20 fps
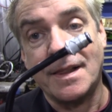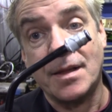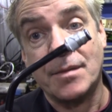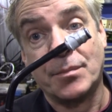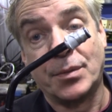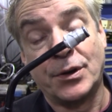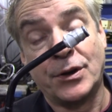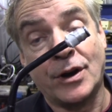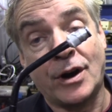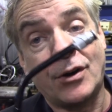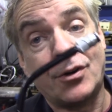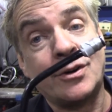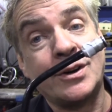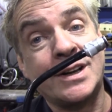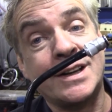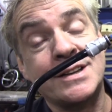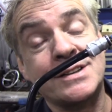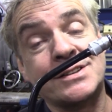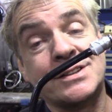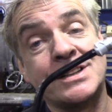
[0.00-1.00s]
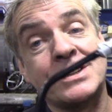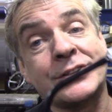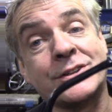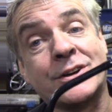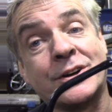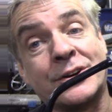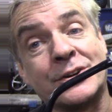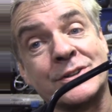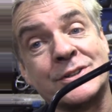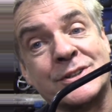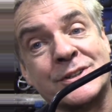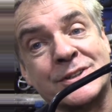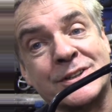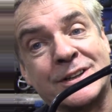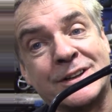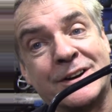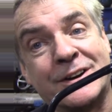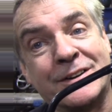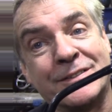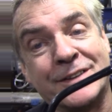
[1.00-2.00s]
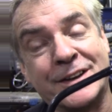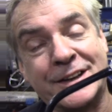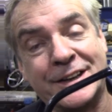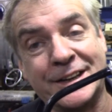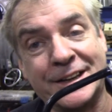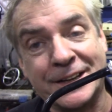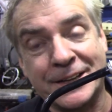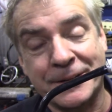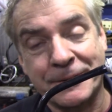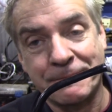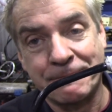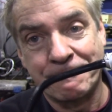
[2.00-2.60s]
But not only has this caused us a lot of headache,